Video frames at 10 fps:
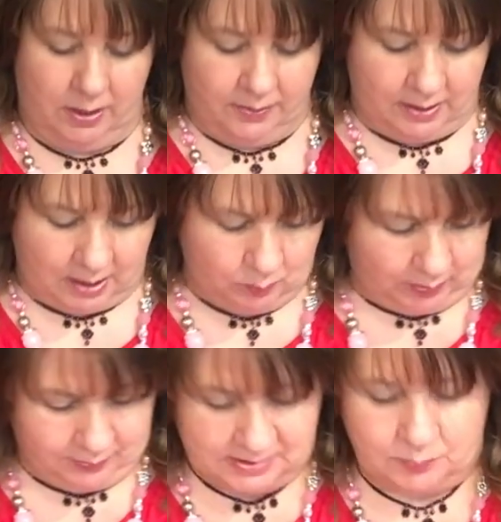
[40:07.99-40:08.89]
And then I
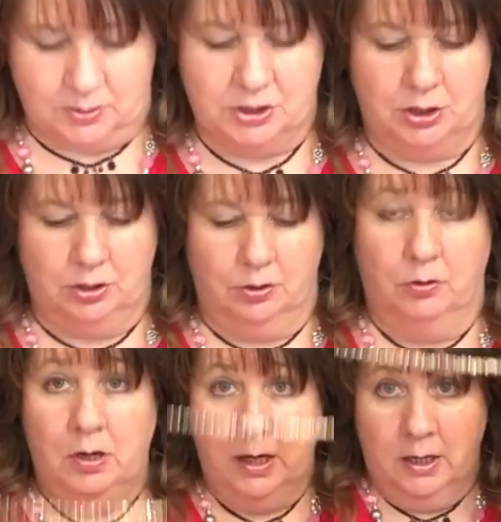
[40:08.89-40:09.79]
wear this one too,